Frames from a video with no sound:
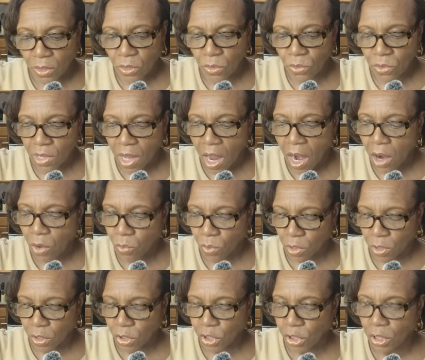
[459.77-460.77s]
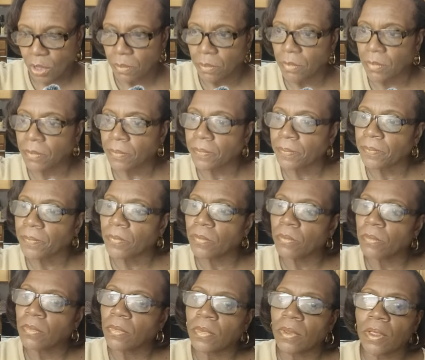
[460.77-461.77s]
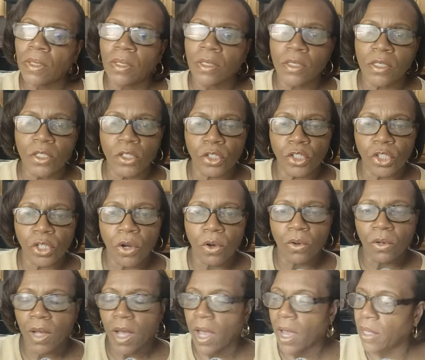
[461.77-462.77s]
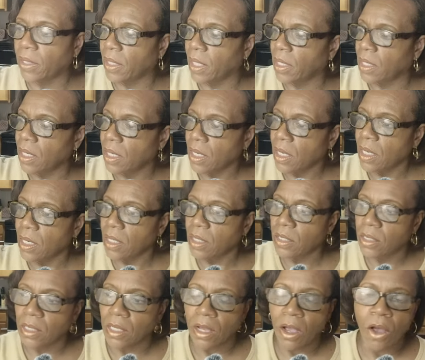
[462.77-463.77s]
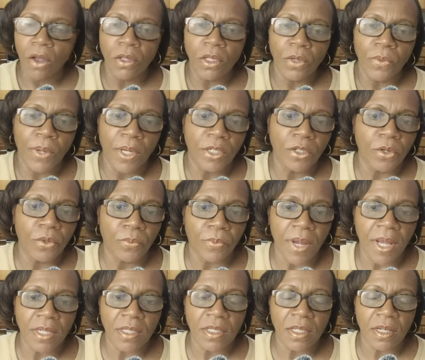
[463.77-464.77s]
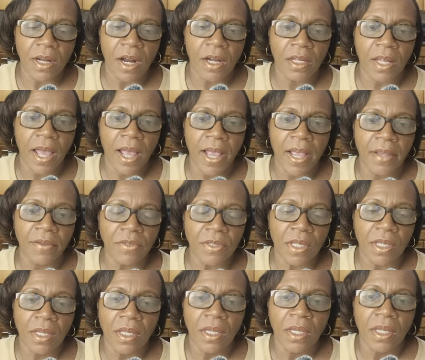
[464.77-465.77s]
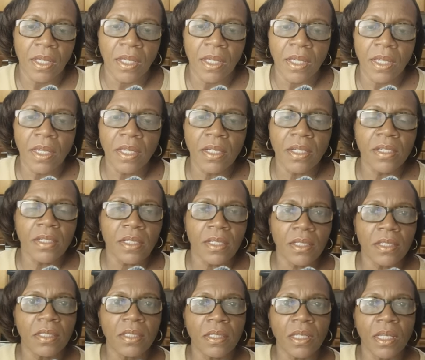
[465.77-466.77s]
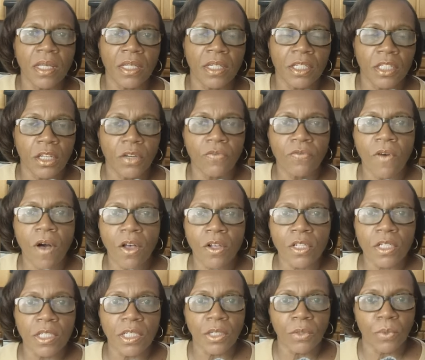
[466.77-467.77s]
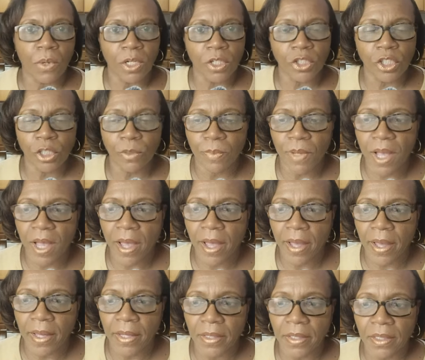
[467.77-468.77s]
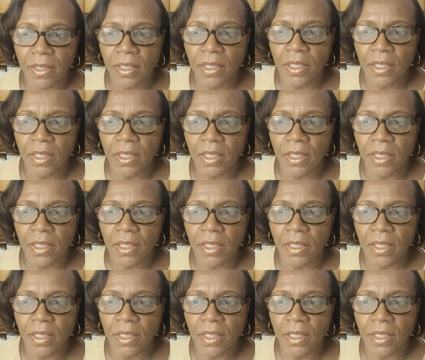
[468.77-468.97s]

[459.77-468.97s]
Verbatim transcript: use our worship to show God that He is the only one who reigns in our lives. It is a sin to falsely worship God,